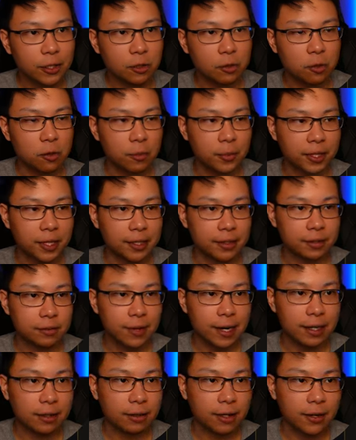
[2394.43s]
cool because,
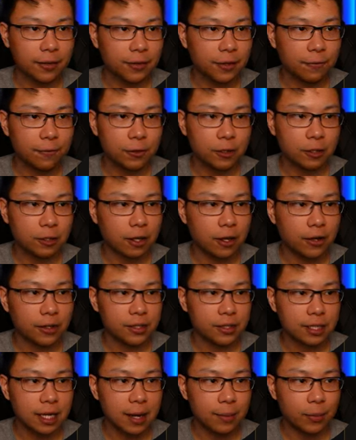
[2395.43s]
right, I think for the
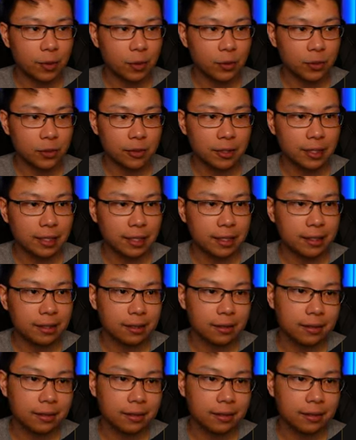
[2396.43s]
longest time, there was only like